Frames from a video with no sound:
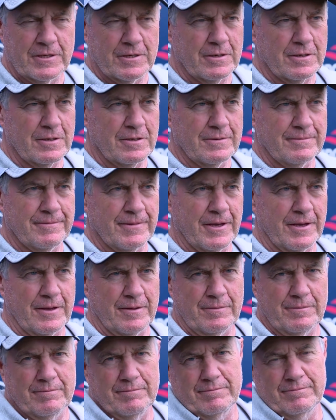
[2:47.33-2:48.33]
Yeah.
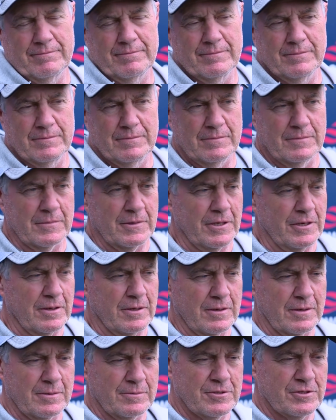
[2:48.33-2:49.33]

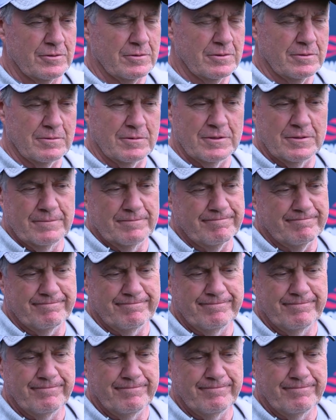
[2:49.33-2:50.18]
I'm sure. Well,